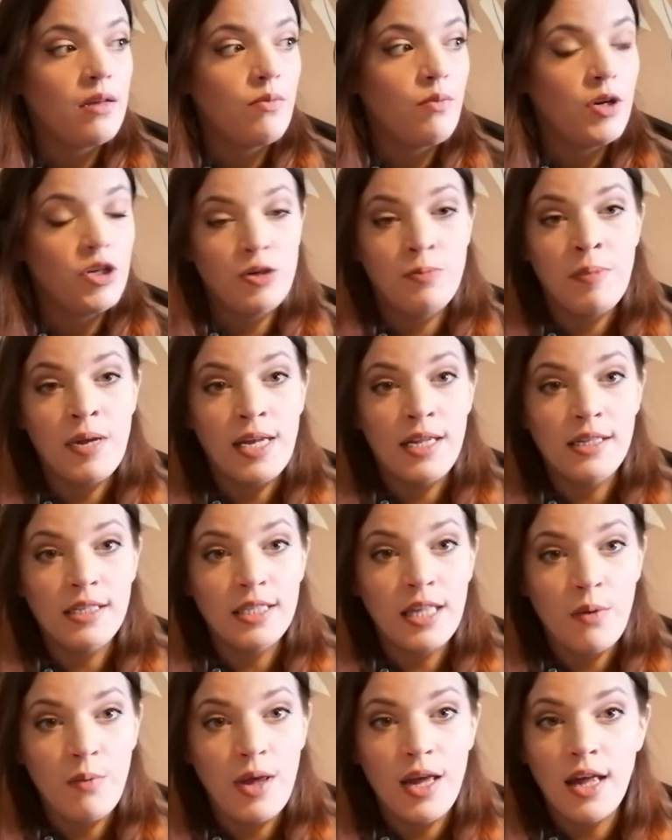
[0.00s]
which means
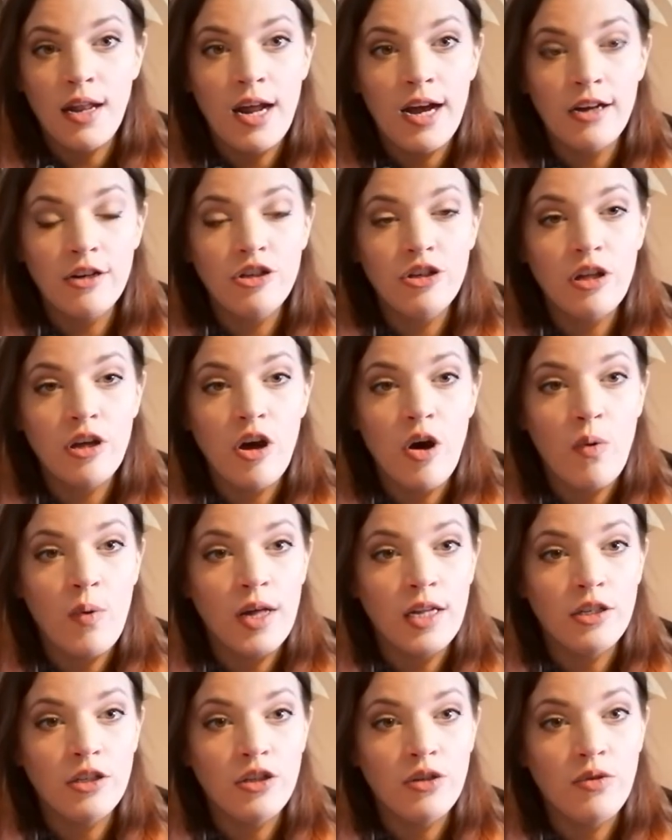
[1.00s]
that we can actually go
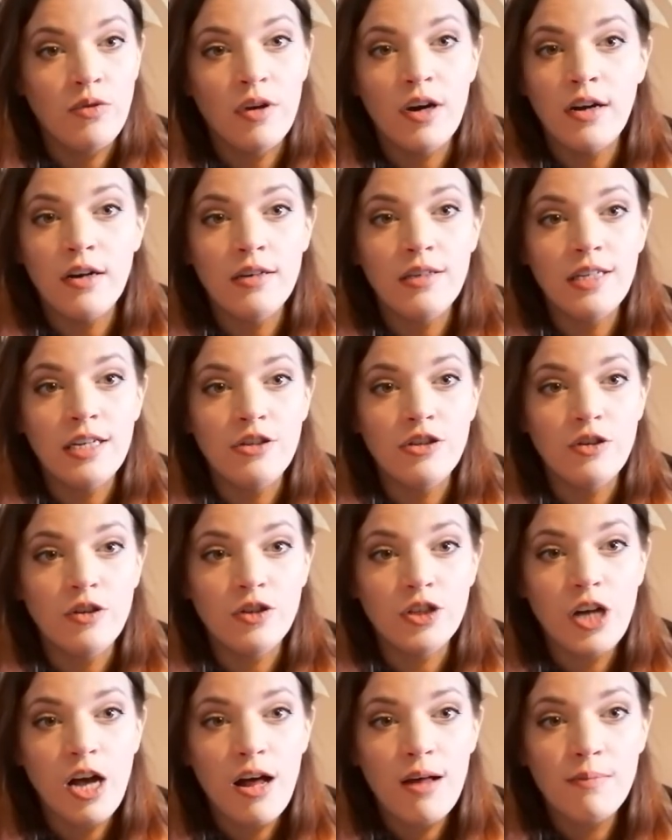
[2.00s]
into non-essential
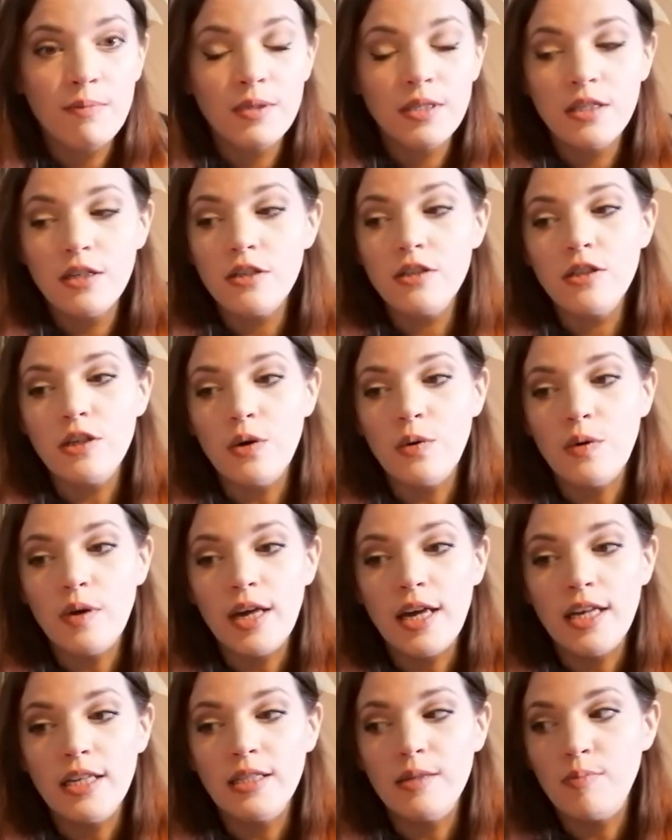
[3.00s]
shops so
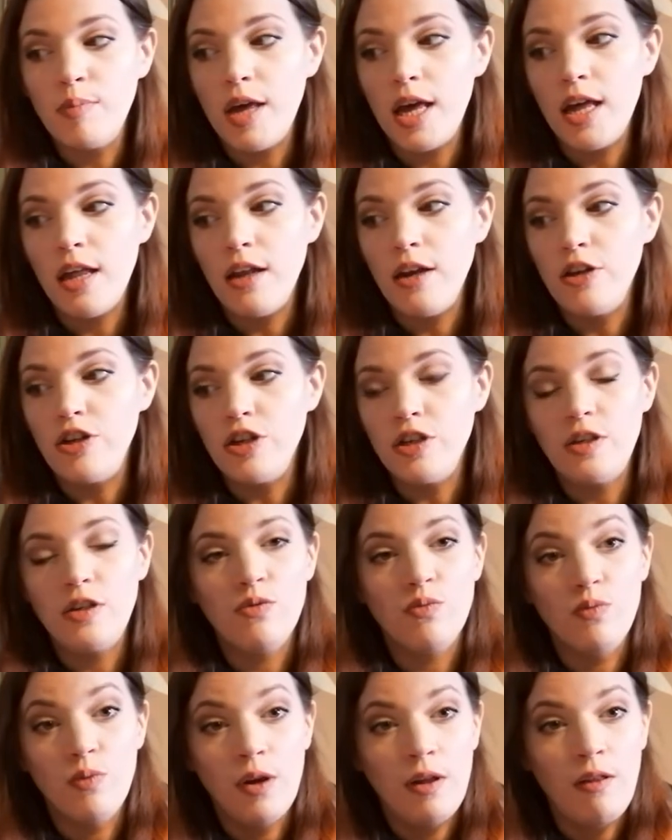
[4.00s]
it's been
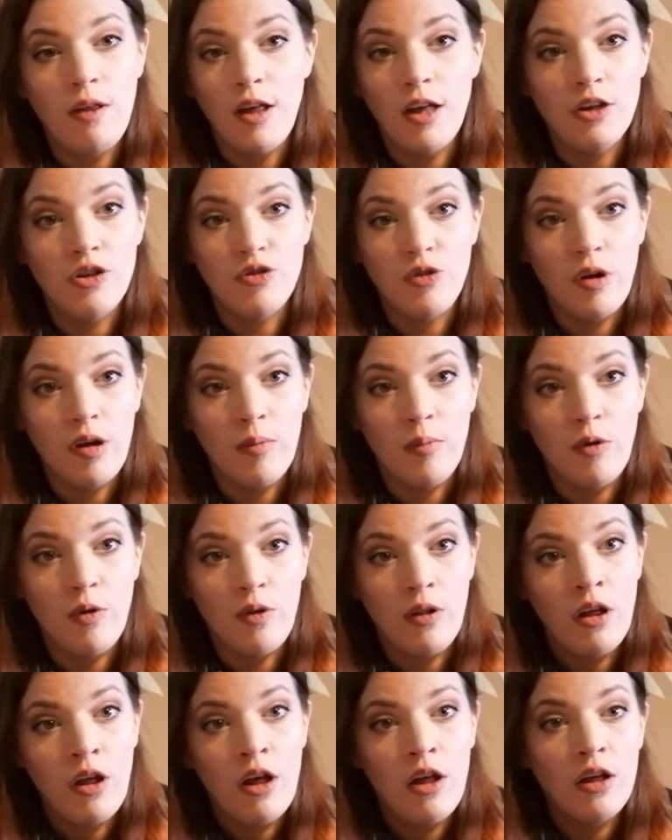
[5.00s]
just really
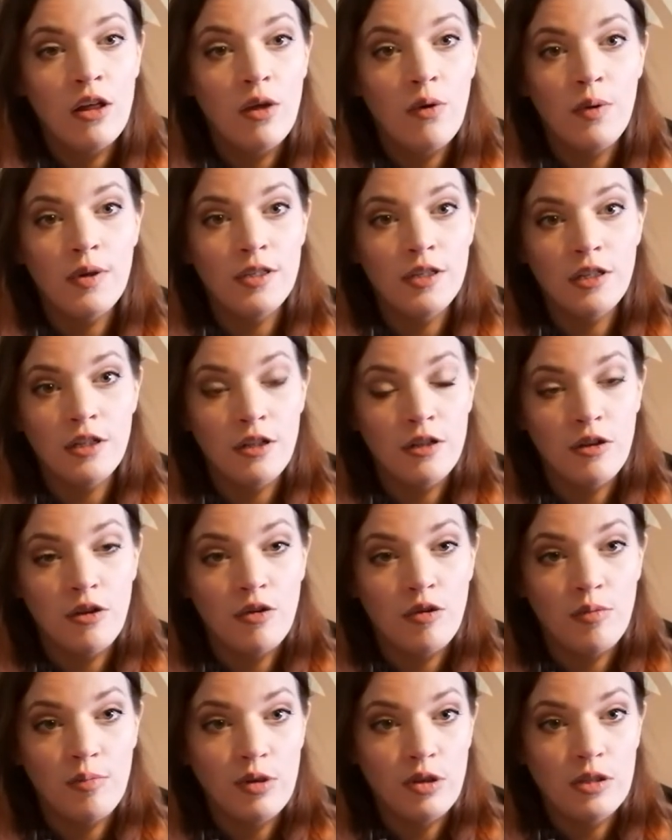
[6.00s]
enjoyable going to the
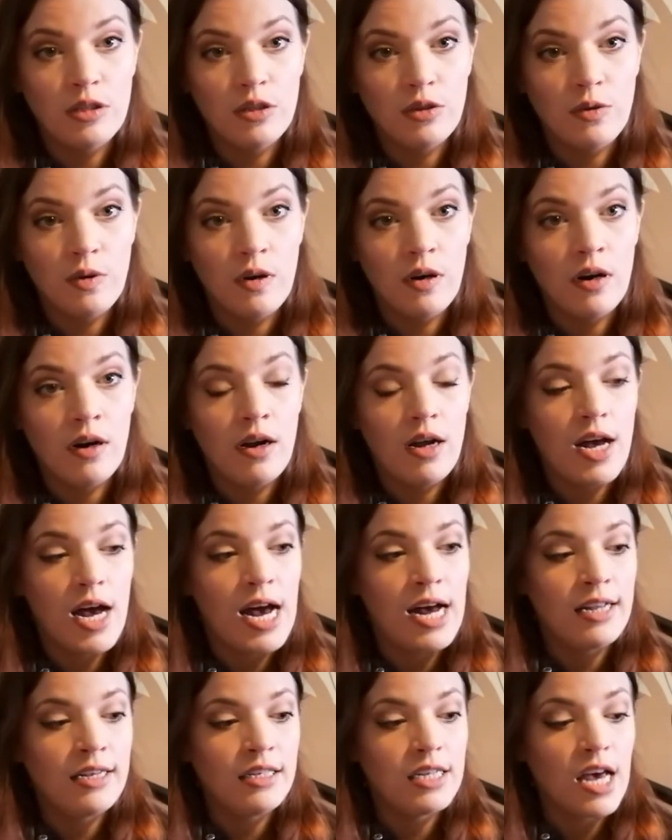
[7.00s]
local bookstore
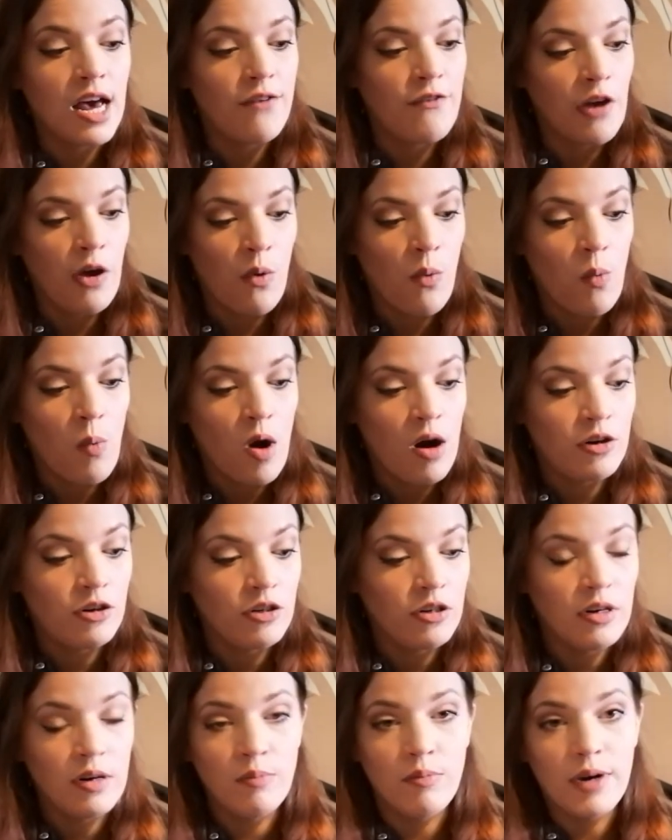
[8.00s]
and having a
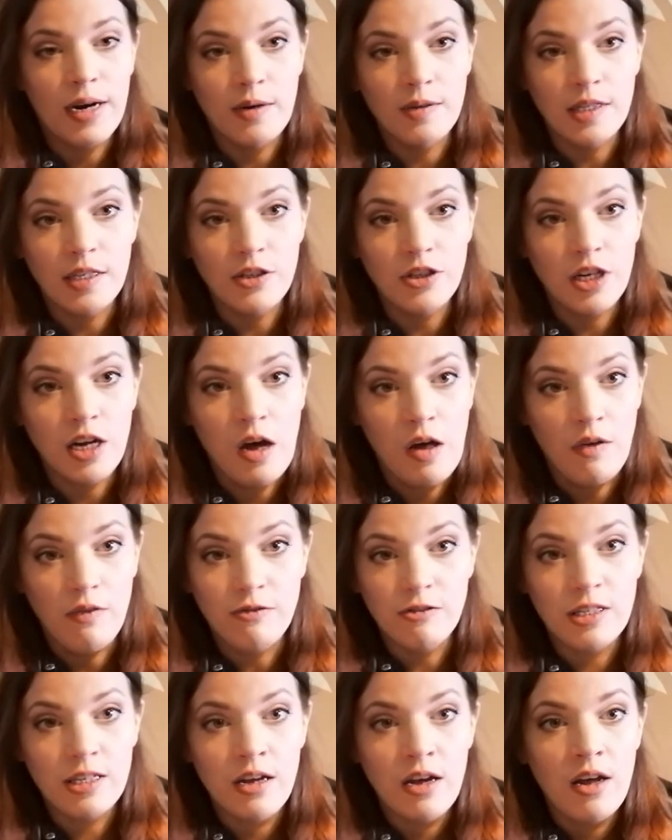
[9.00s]
wander and browsing
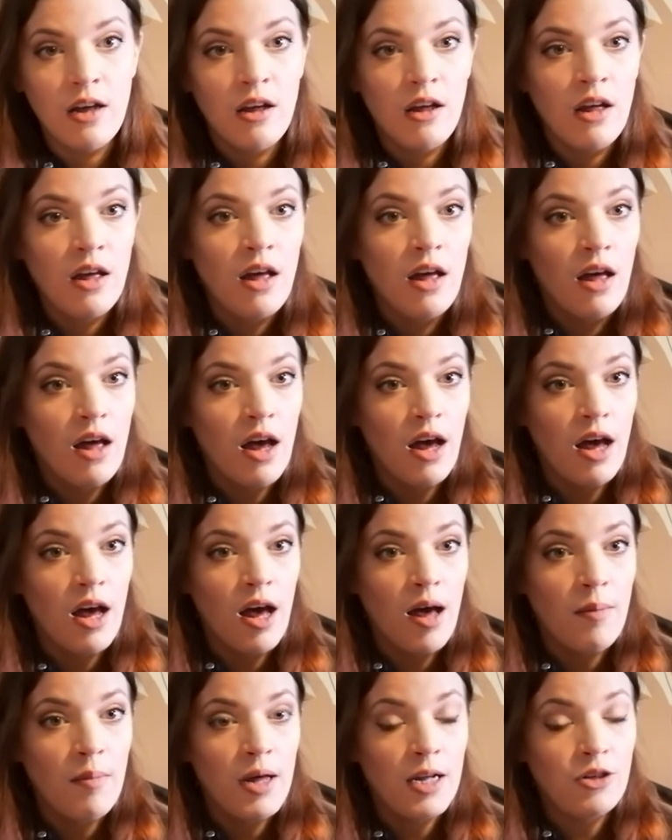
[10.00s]
shelves
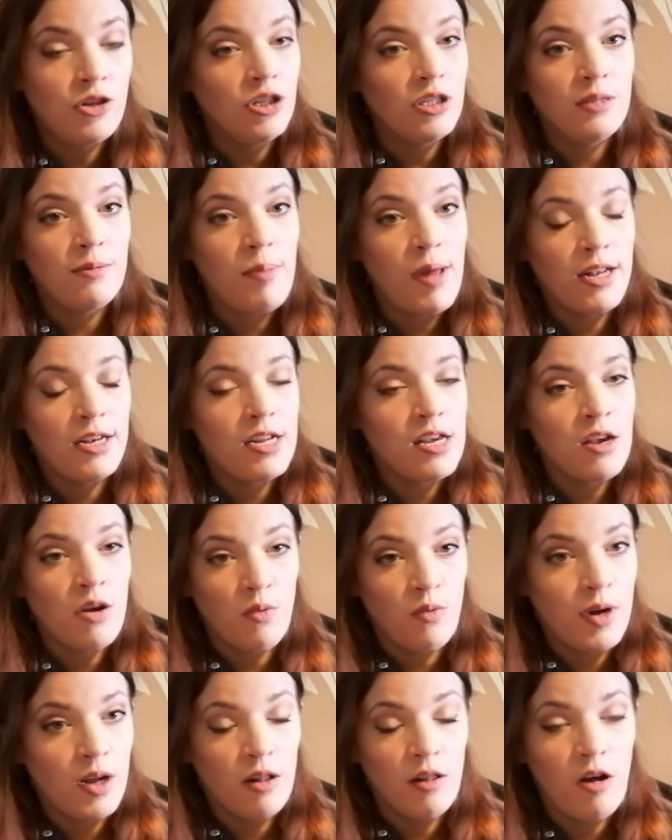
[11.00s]
um, and just spending
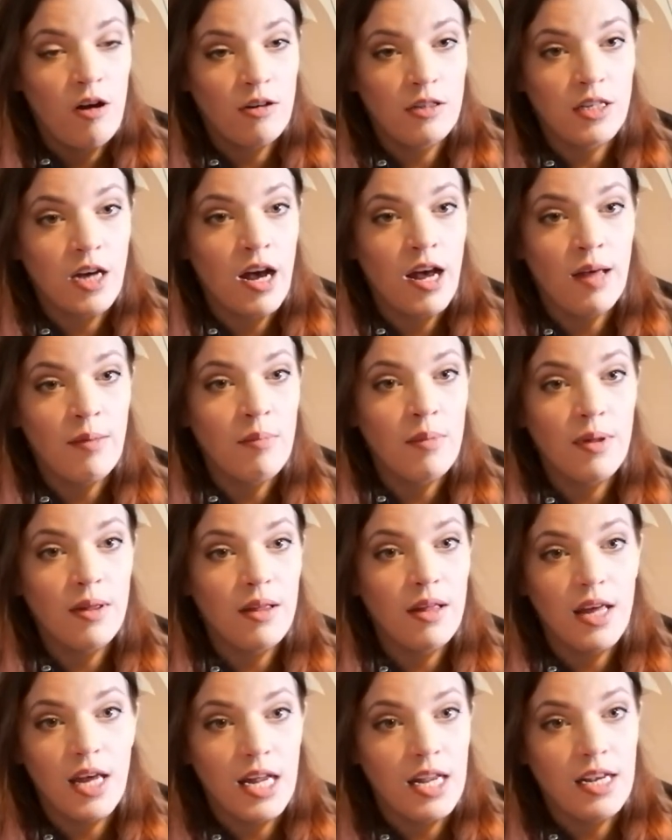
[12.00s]
a real long time
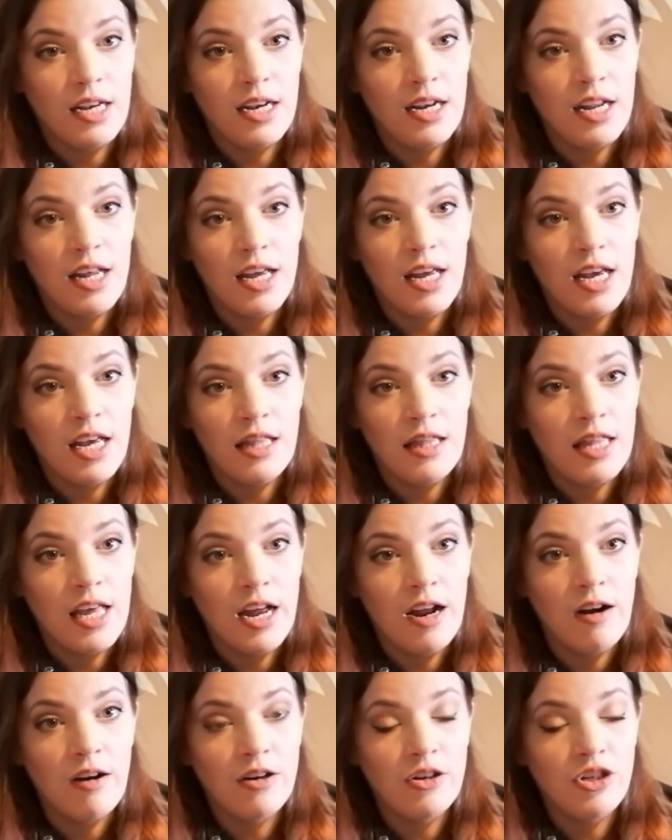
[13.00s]
in in
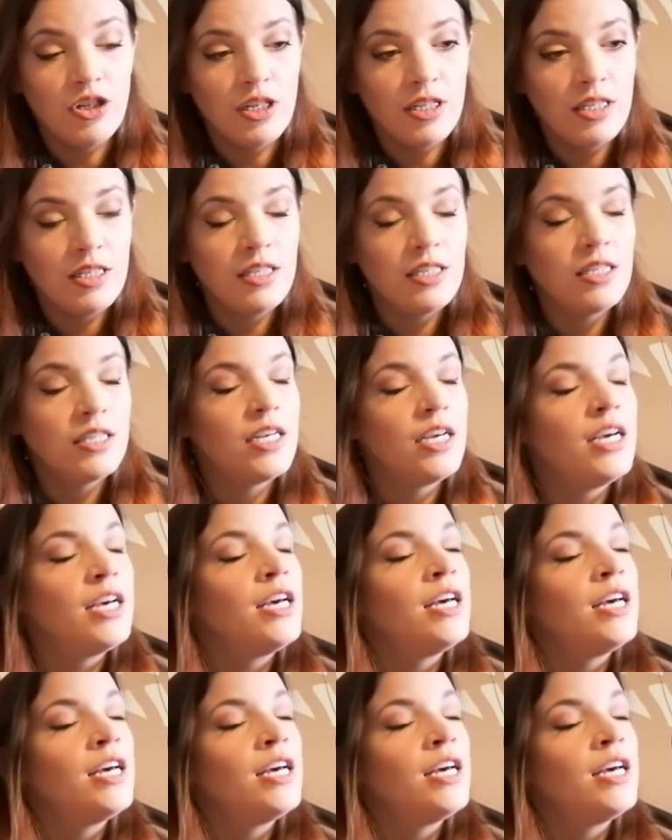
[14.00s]
there just